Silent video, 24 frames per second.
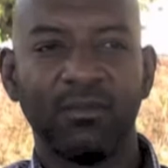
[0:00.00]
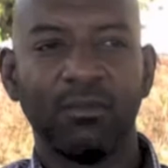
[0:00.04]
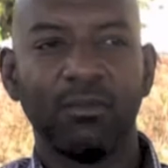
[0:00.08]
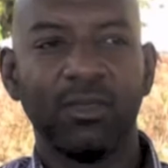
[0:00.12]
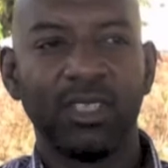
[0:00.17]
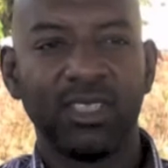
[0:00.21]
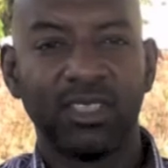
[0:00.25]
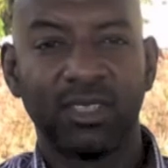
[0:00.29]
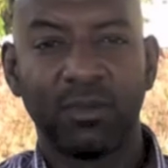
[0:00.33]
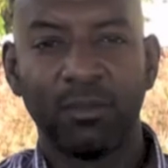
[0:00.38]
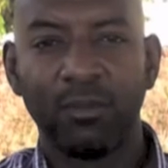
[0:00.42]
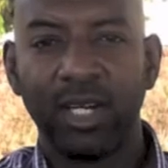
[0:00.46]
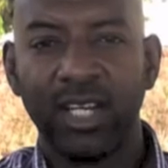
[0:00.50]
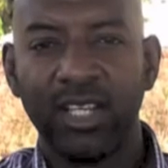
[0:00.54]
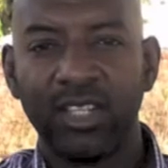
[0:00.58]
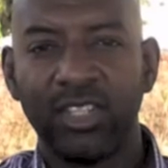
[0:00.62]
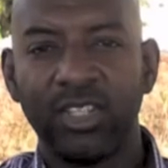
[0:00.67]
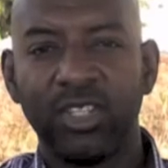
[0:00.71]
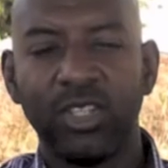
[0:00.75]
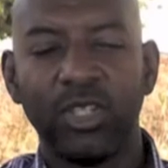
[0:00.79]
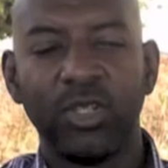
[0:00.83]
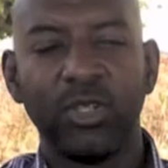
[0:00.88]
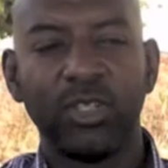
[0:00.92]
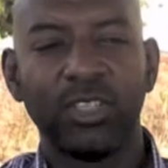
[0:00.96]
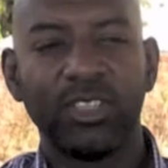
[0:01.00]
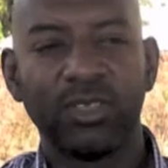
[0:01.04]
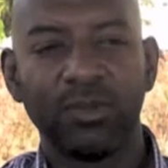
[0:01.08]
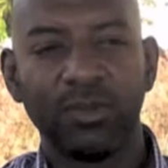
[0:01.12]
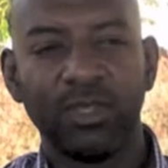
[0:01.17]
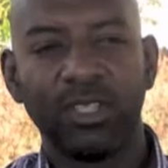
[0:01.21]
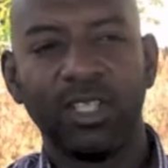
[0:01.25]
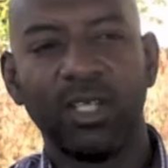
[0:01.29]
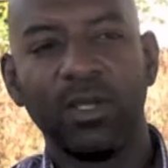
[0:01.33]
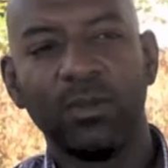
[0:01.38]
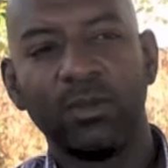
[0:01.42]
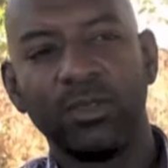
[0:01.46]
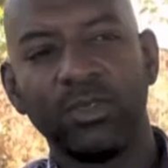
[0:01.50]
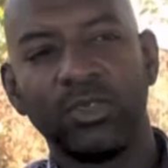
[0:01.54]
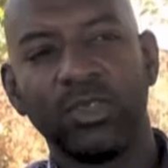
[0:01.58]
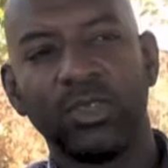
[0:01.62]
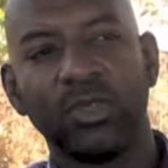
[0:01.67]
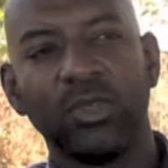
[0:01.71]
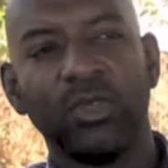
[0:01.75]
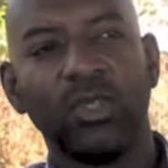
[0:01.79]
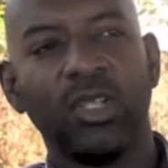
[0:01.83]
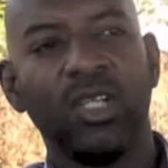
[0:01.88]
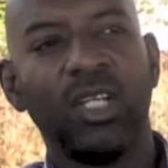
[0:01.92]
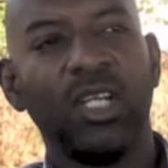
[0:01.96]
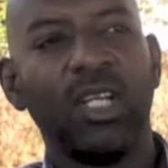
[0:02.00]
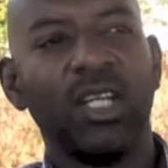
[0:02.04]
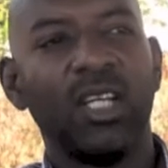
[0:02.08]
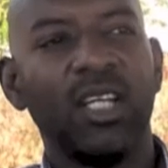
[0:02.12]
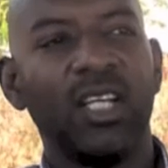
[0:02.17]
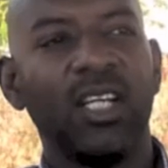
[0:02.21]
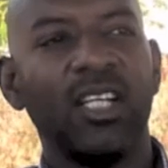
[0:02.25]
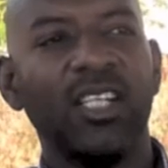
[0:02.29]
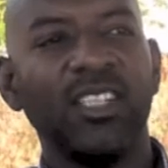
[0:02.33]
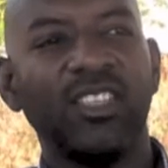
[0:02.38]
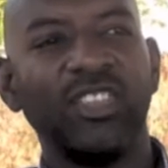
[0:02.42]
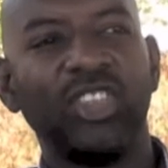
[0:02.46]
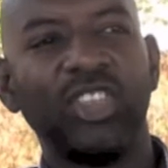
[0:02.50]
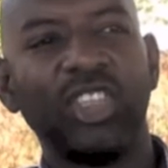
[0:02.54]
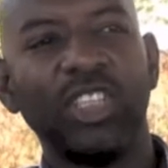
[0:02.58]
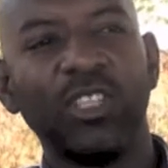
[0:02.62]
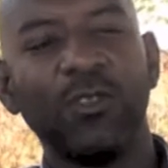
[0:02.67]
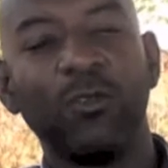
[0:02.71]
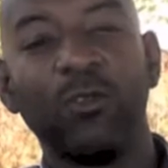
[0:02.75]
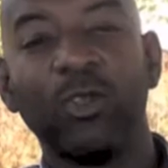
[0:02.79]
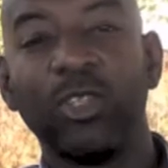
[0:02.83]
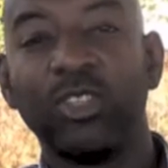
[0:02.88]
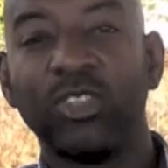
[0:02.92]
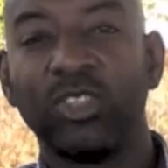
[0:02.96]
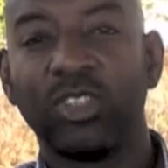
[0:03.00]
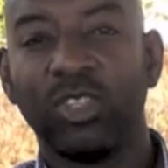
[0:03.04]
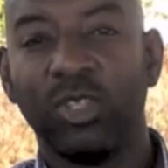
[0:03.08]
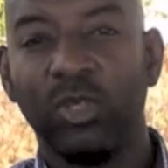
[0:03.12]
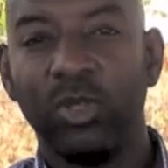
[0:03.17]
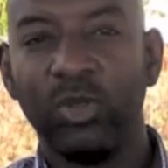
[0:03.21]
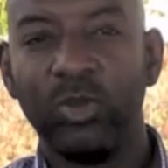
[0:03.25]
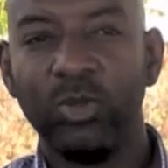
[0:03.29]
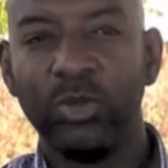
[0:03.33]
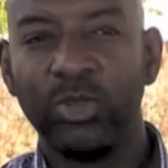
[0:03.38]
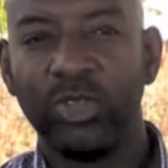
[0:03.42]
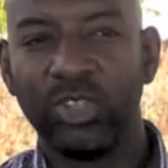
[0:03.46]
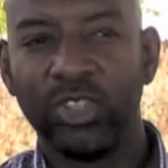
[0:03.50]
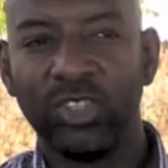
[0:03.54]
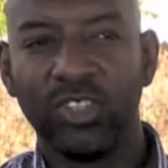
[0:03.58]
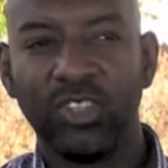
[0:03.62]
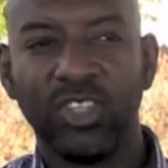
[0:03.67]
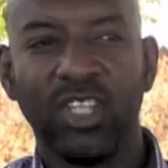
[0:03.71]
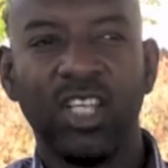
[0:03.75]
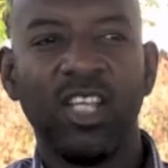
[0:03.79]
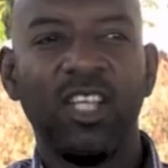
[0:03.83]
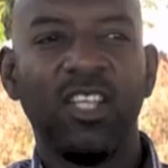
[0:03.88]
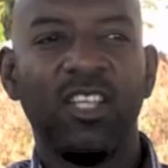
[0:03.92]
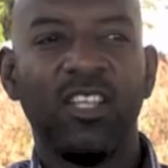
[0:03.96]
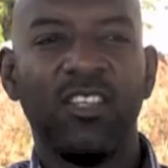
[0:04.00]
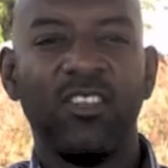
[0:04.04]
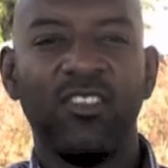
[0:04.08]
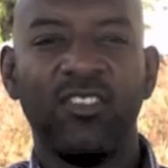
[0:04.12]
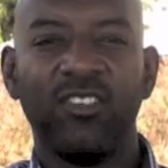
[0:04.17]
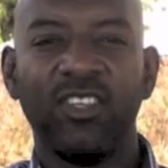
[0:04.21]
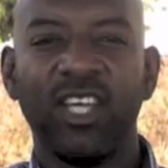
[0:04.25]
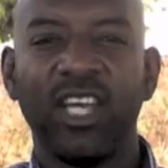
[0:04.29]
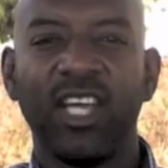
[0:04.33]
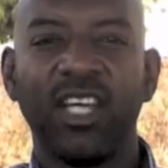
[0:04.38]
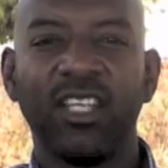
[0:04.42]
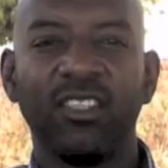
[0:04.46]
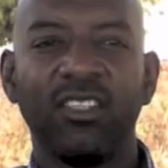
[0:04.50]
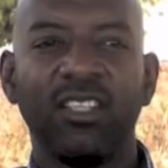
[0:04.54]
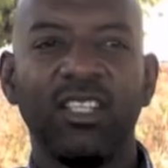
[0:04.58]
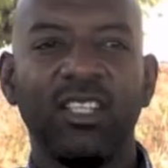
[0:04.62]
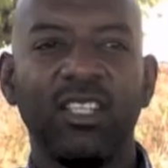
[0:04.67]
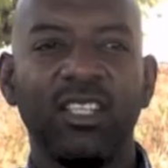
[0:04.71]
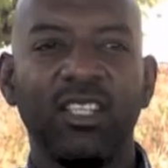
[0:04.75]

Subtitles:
MyQ has been able to achieve a solution that